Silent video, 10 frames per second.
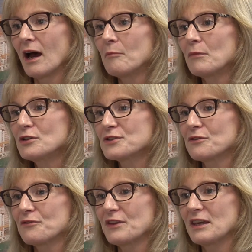Most
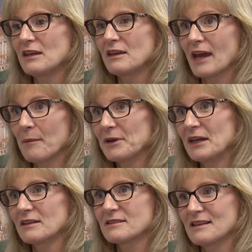of the
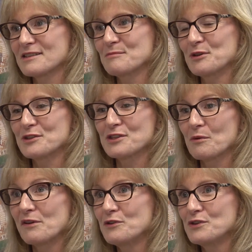capex estimates that
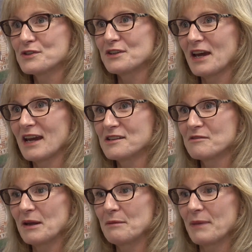we've used to date have
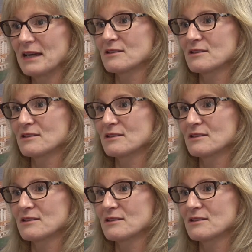been based